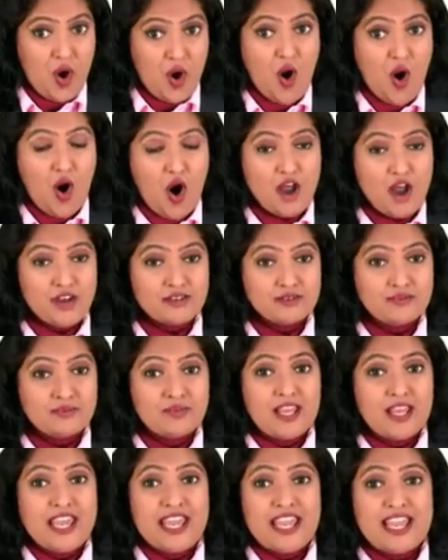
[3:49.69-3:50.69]
or
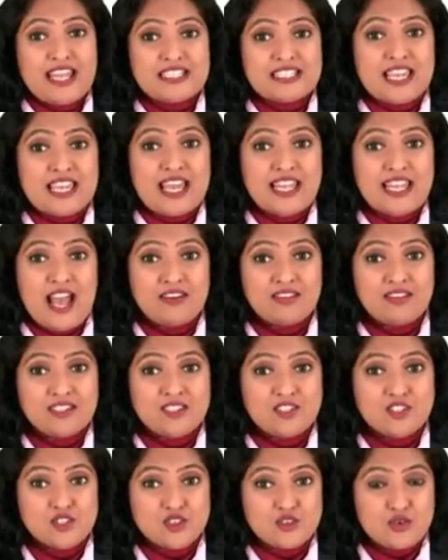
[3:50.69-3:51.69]
it can have a
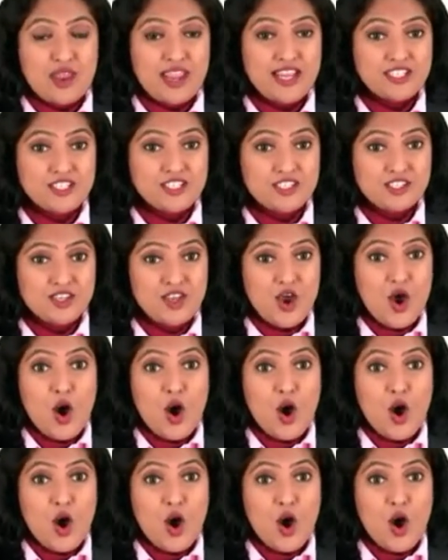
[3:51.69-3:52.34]
straight,